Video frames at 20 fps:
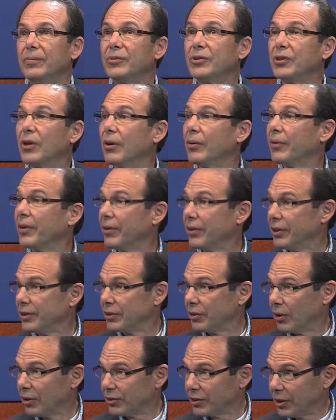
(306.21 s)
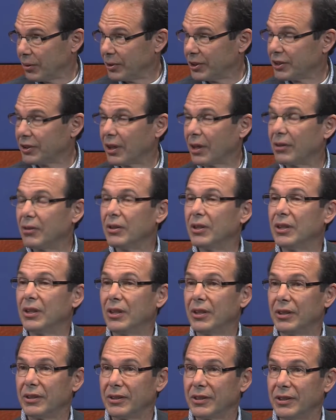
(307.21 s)
So there is also a shuttle
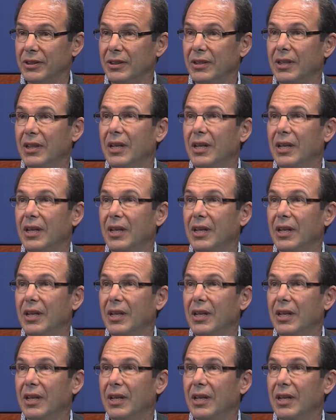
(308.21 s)
alert.